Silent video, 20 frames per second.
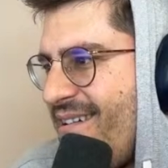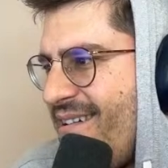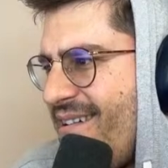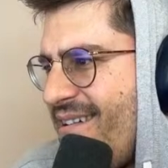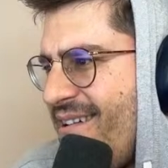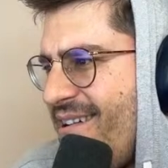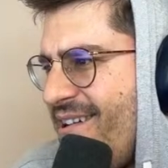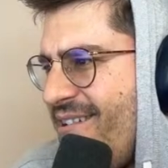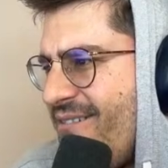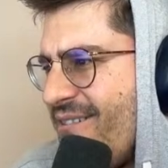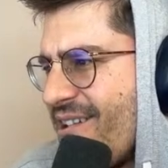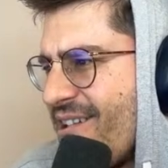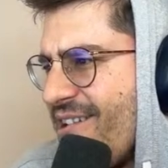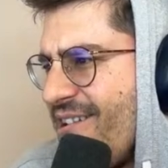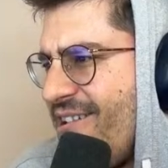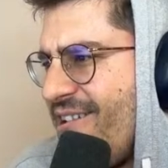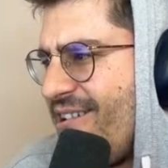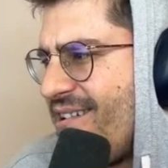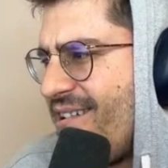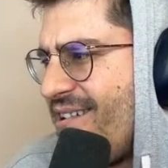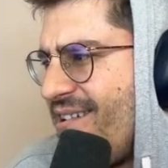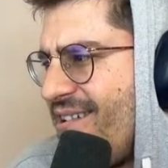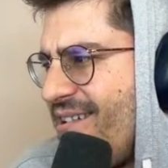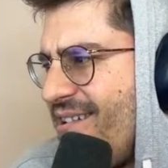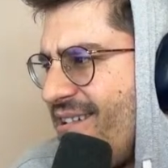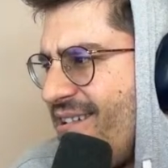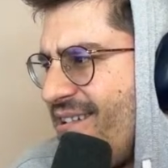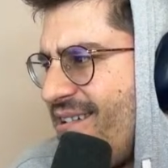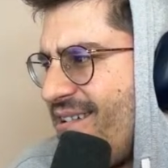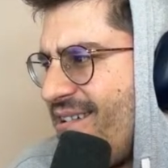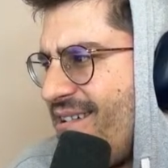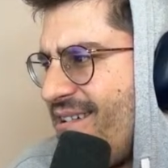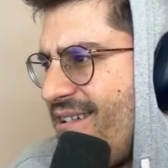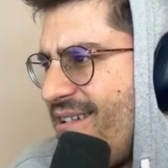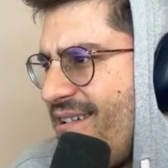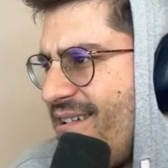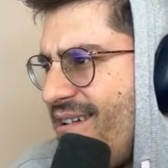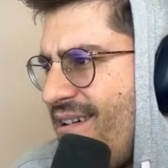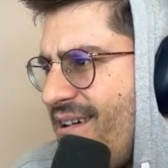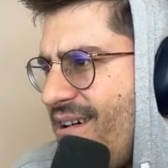Oh my god.
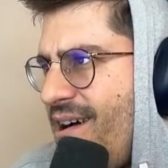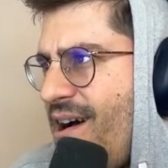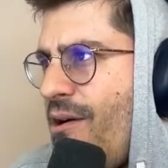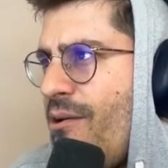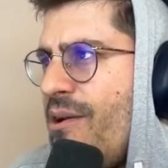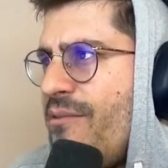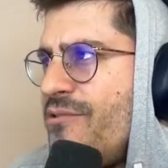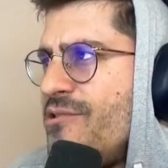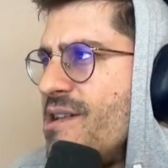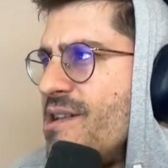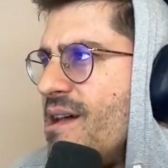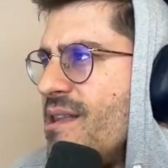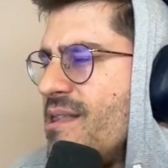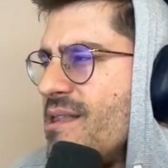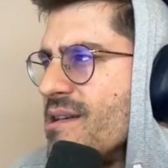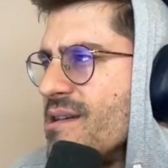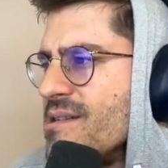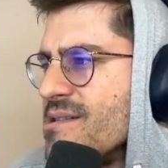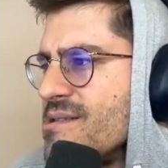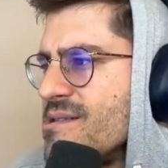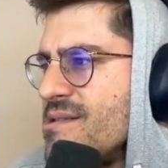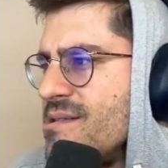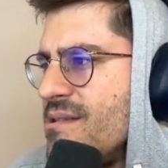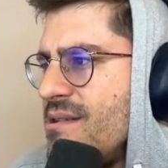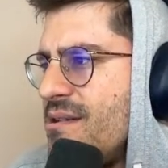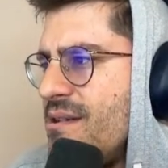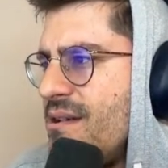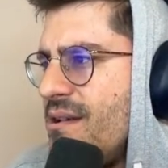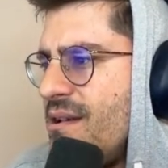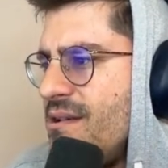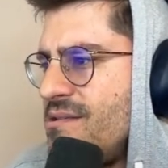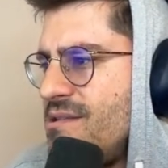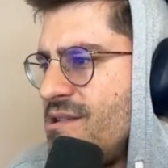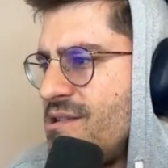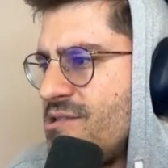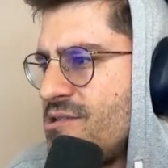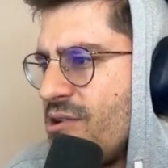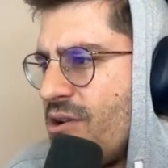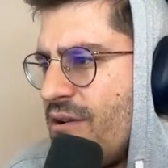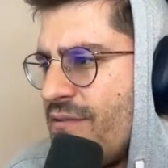How have you done this? Is this
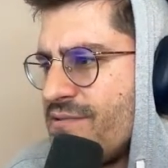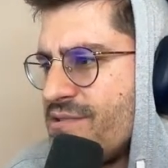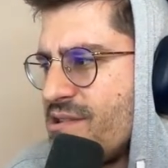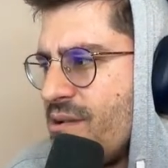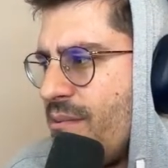sort of some